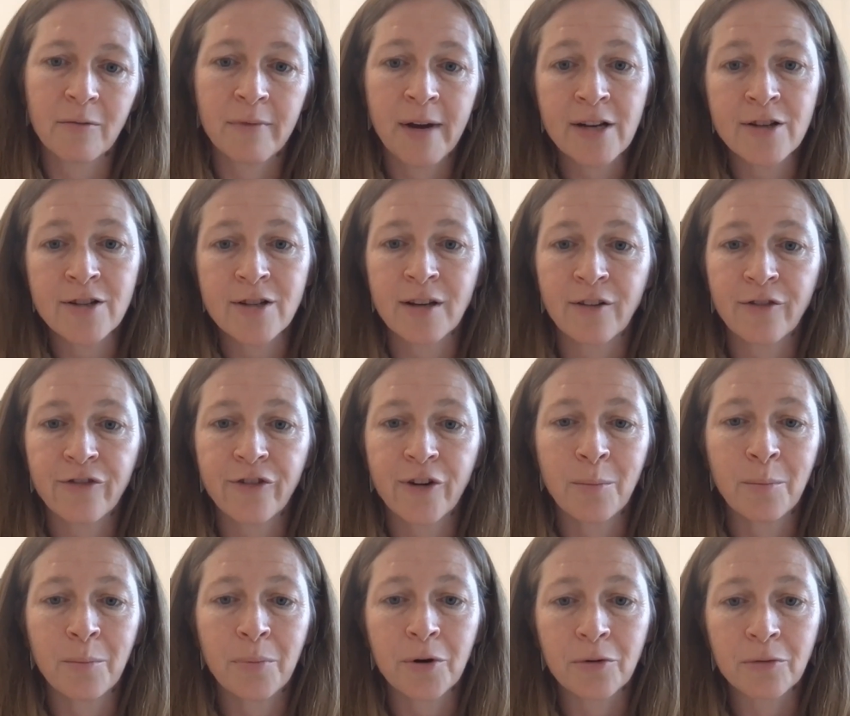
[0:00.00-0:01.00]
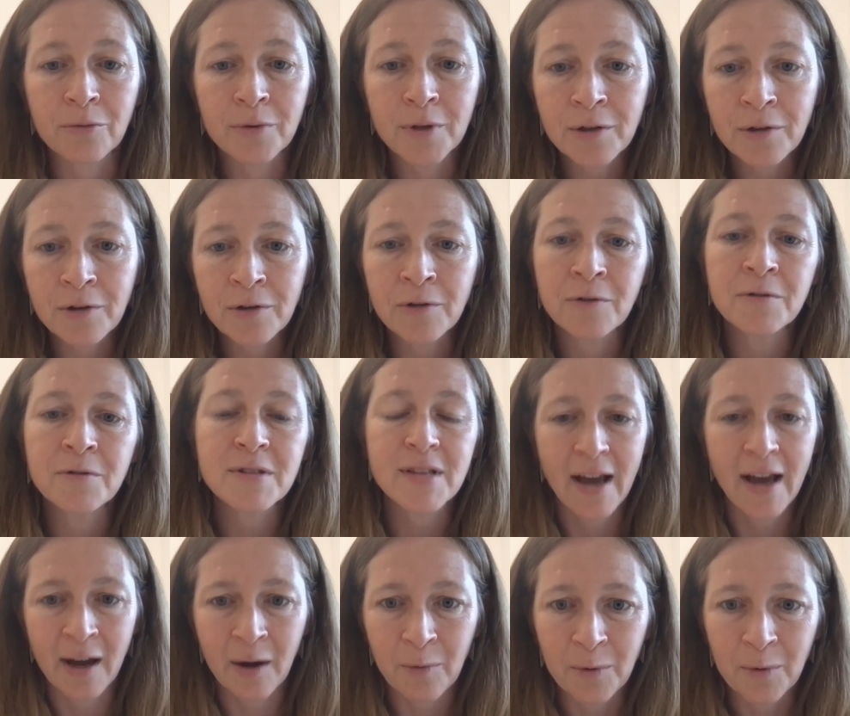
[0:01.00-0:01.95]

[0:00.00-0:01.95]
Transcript: ranging from Peru to